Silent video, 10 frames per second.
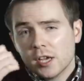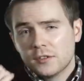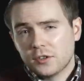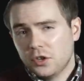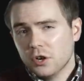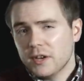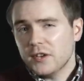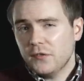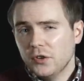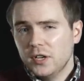securing
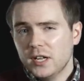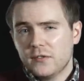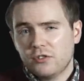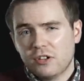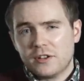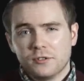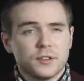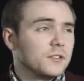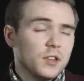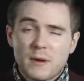funding for
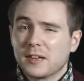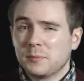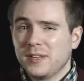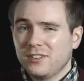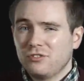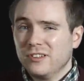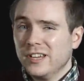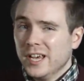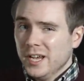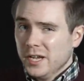Shackleton's new expedition
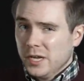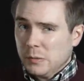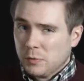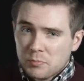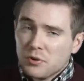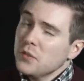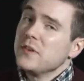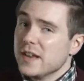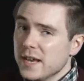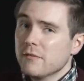would prove
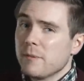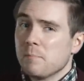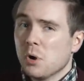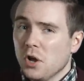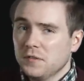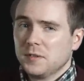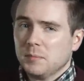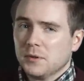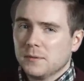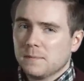near impossible.